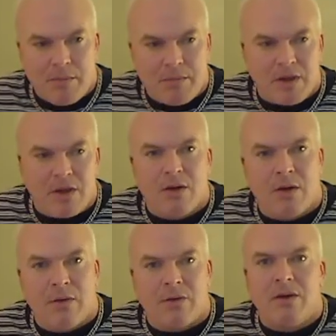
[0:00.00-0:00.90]
But they don't
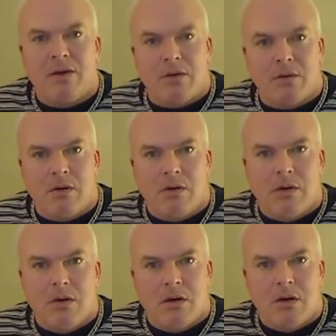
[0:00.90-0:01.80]
know what to do.
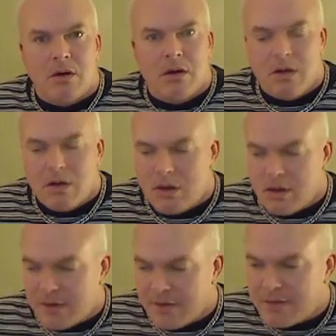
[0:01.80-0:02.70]

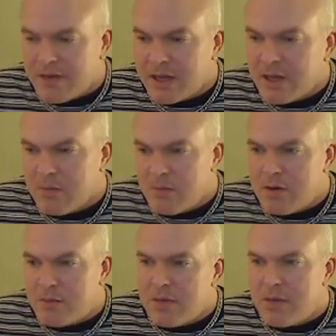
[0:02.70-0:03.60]
And they're thinking,
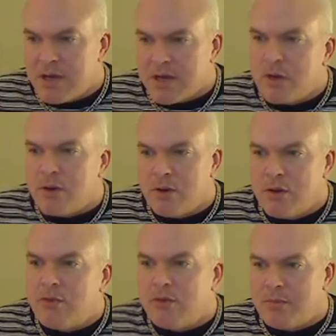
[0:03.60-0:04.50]
well, maybe I could go to
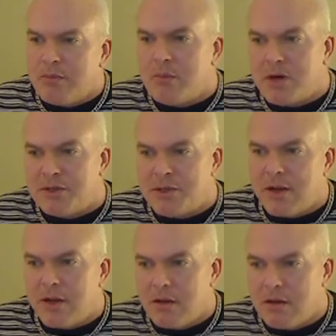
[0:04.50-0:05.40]
YouTube and watch
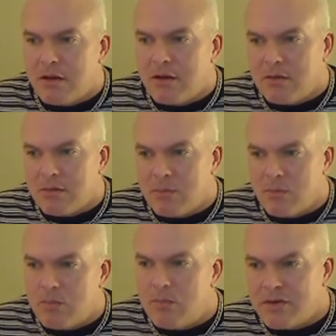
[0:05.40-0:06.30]
a, you know,
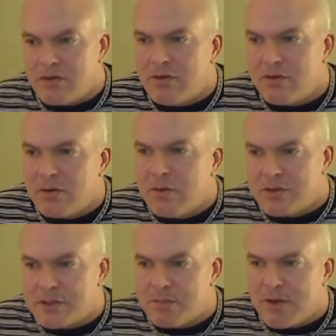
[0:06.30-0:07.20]
what to do
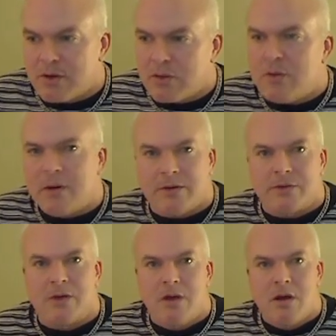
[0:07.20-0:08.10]
with spent
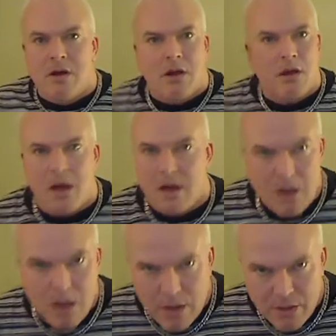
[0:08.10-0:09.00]
coils. Huh.
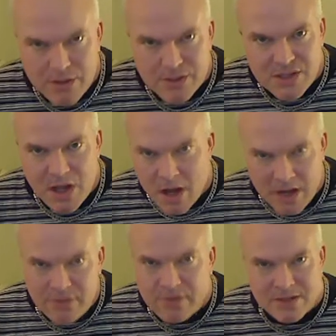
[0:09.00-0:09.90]
There's
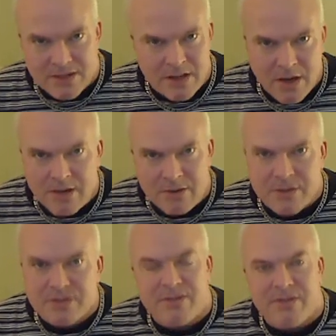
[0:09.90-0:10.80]
hundreds and
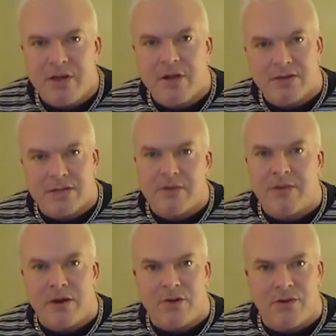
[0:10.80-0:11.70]
hundreds of videos
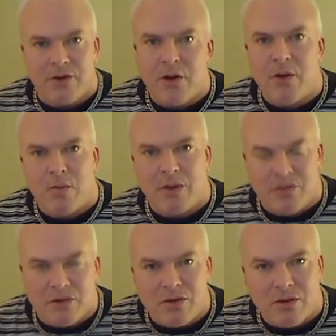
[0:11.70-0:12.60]
out there to know what
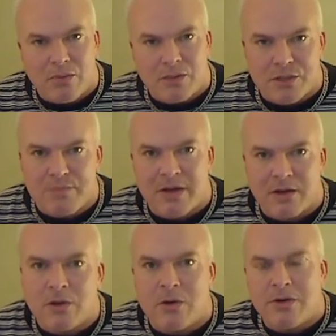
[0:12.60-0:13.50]
to do with
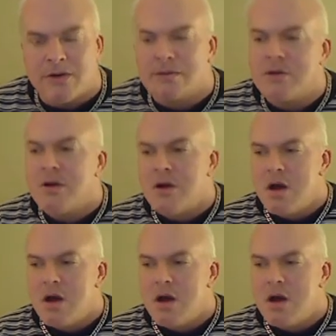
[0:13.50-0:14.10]
spent coils.